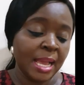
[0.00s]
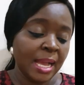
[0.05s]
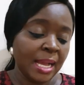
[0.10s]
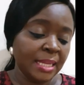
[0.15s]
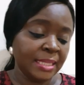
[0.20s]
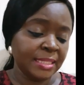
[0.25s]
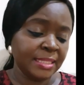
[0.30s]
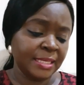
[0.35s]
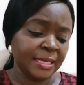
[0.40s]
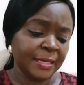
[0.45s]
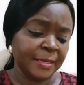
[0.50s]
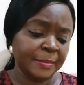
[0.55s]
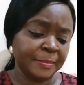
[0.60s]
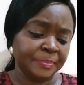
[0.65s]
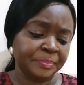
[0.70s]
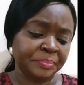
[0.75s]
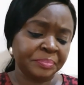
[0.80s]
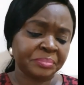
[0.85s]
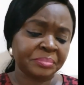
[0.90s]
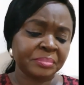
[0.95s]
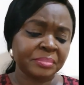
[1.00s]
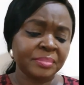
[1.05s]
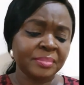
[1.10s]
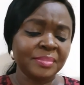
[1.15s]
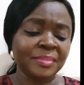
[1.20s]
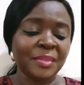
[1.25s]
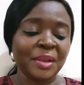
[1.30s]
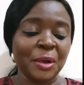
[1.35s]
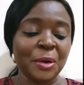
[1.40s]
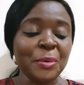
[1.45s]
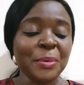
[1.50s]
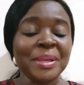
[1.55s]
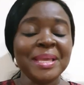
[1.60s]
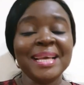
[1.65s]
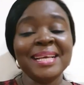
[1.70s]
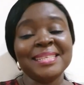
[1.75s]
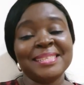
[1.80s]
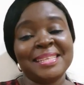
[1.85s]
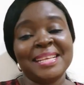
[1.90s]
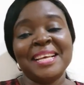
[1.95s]
And
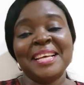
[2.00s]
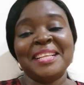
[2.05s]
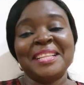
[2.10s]
this